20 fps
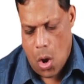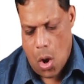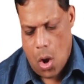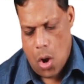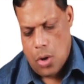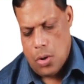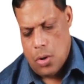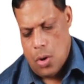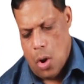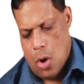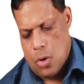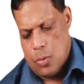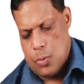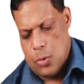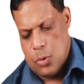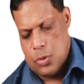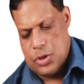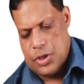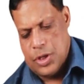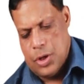All long
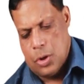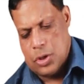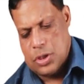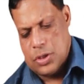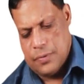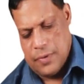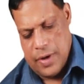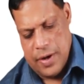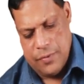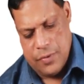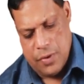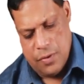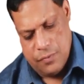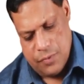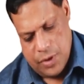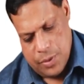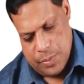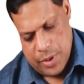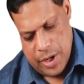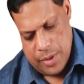bones, they ossify
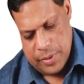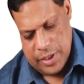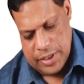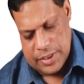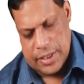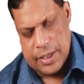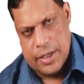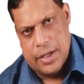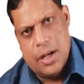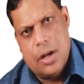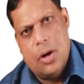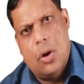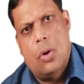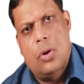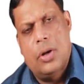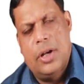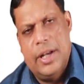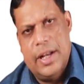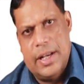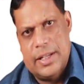from one primary center.
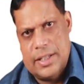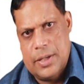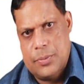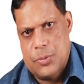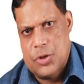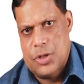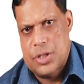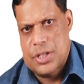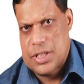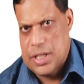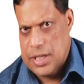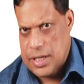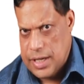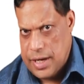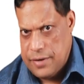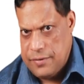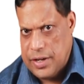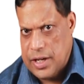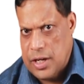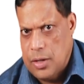Only exception is the
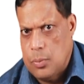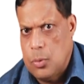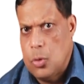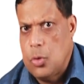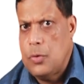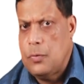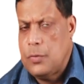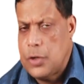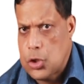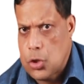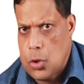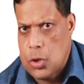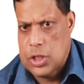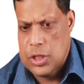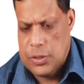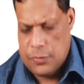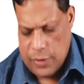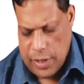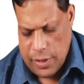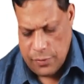clavicle bone, which
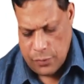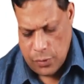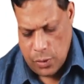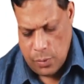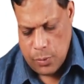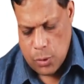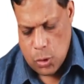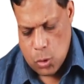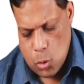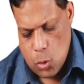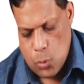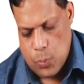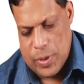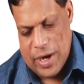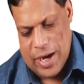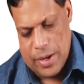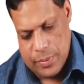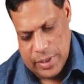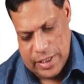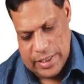ossify from two
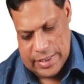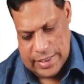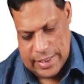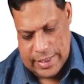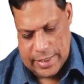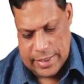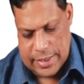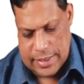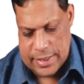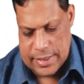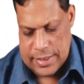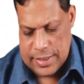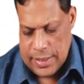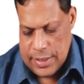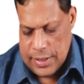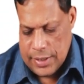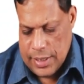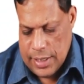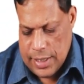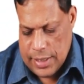primary centers.
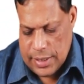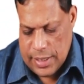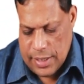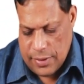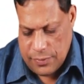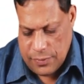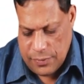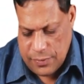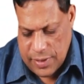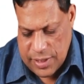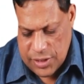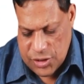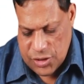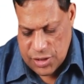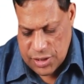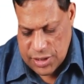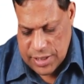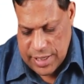The first